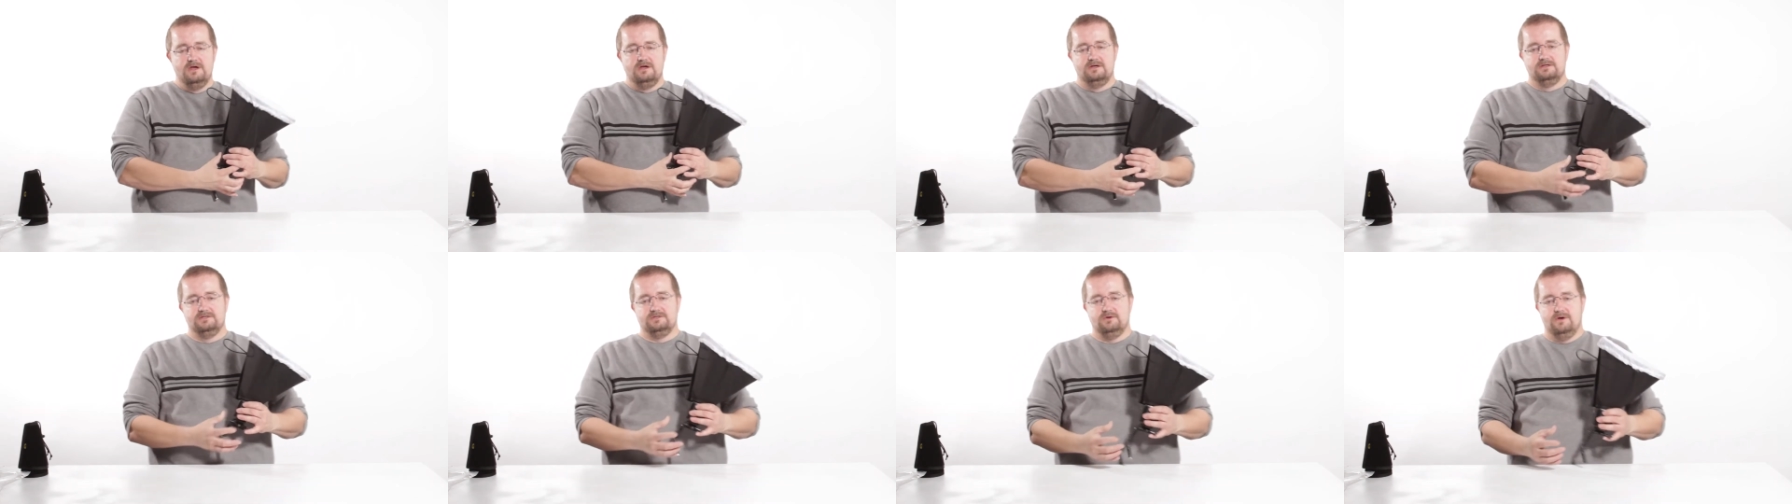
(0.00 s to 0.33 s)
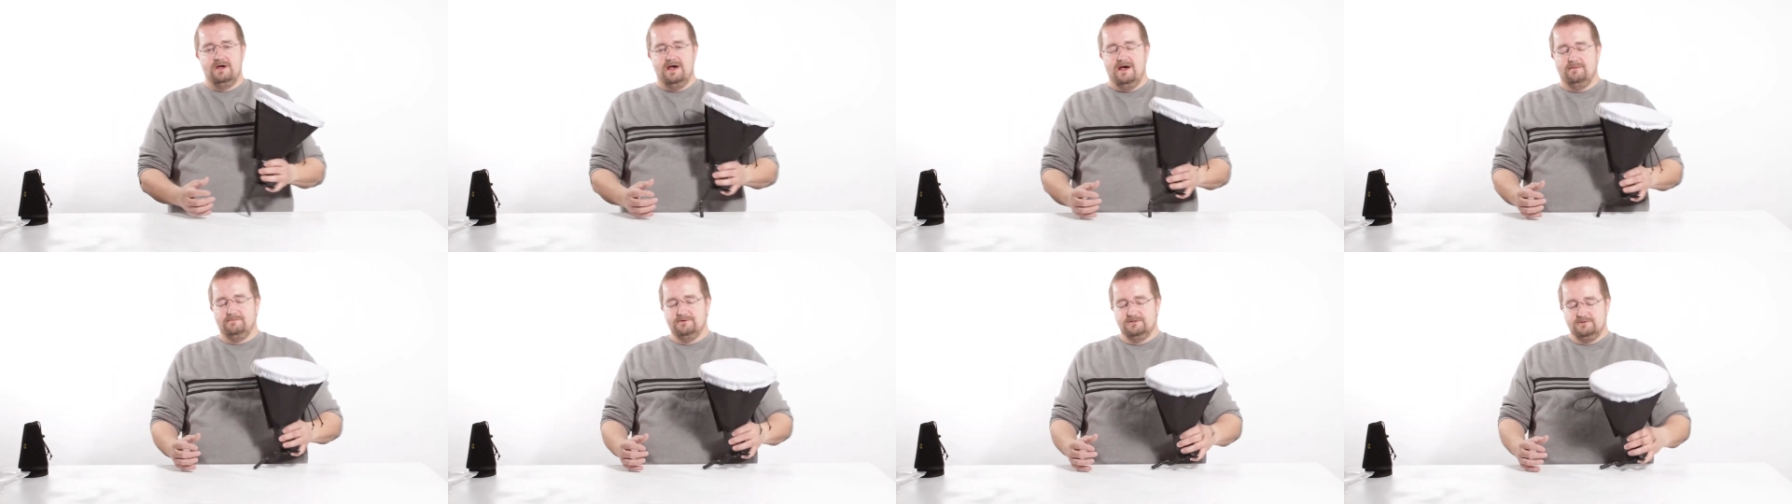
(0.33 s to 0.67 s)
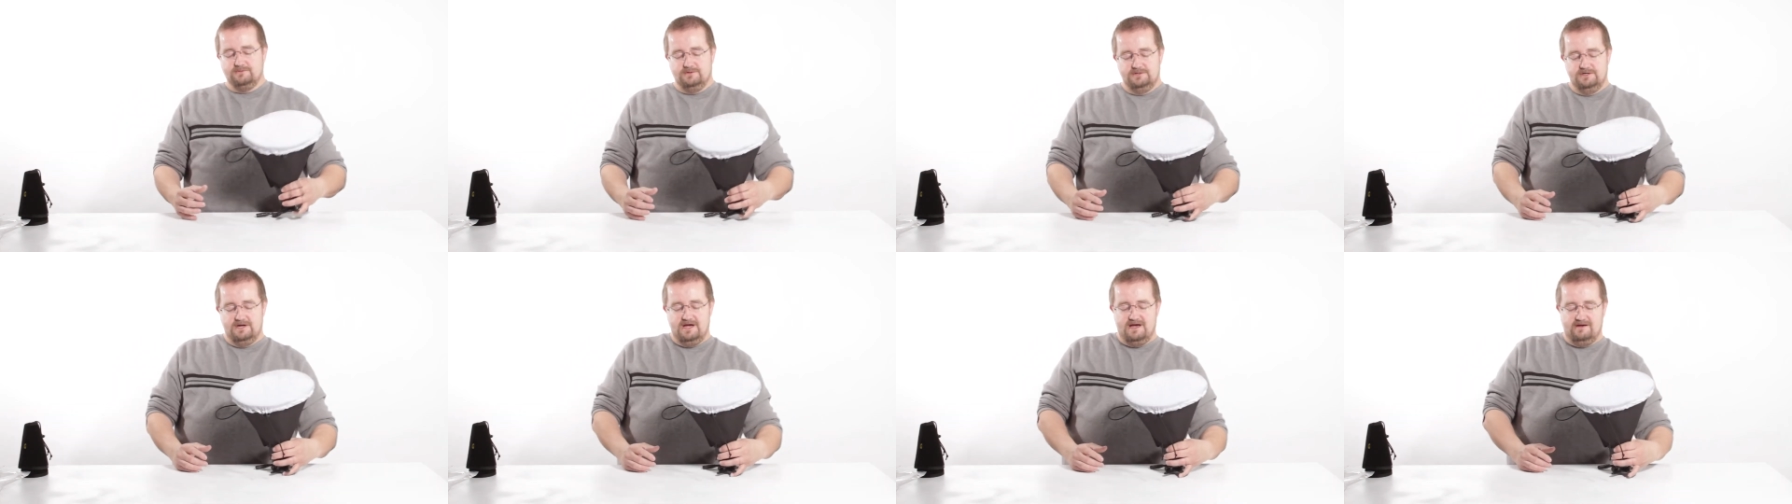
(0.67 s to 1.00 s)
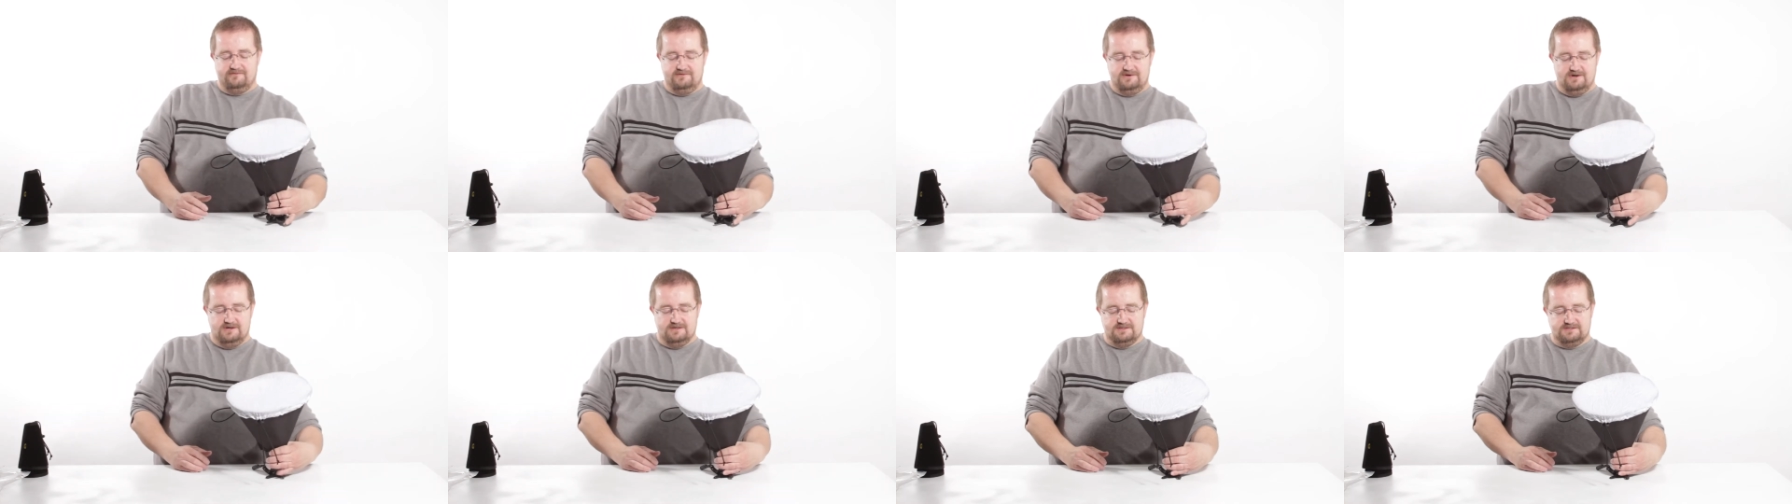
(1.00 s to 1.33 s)
So what happens when you
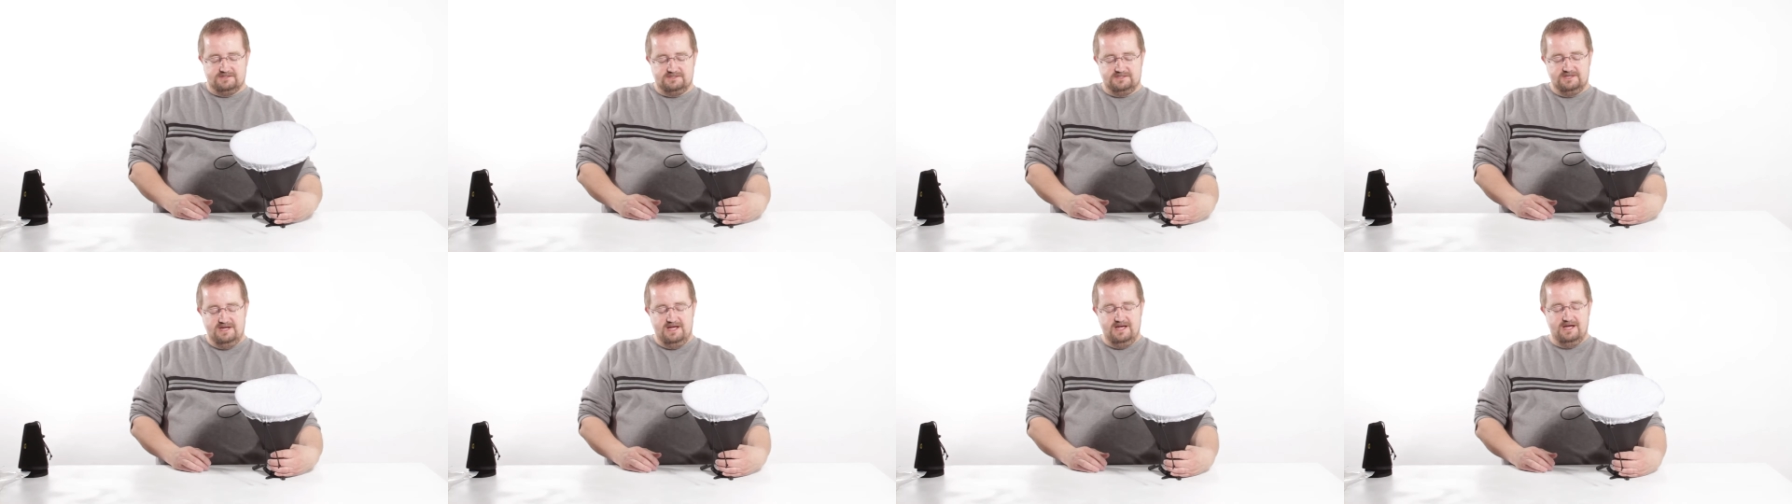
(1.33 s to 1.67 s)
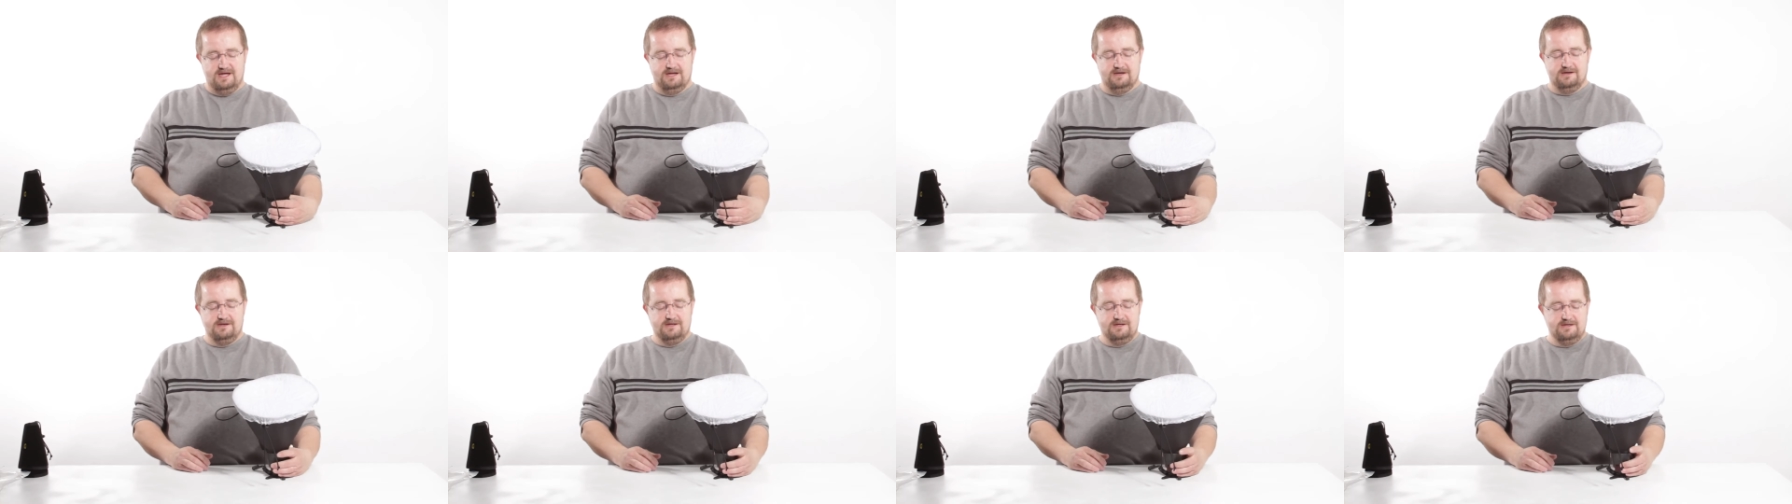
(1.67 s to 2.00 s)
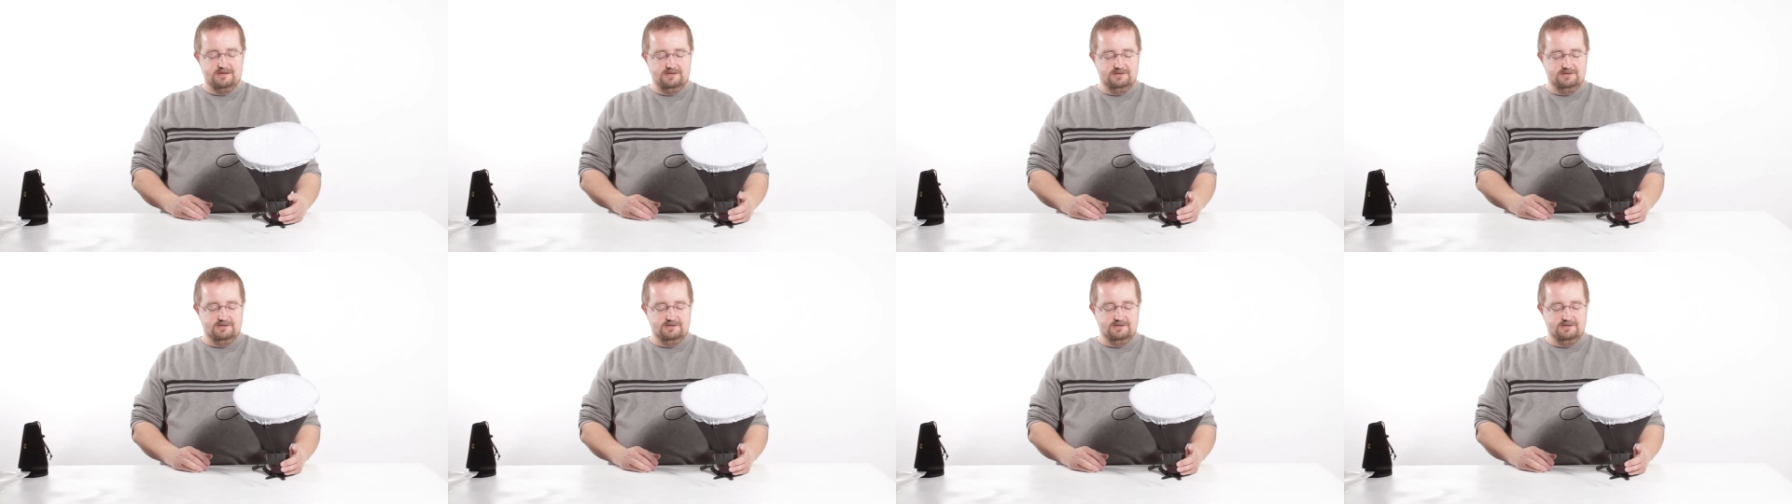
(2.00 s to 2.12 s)
have it on a stand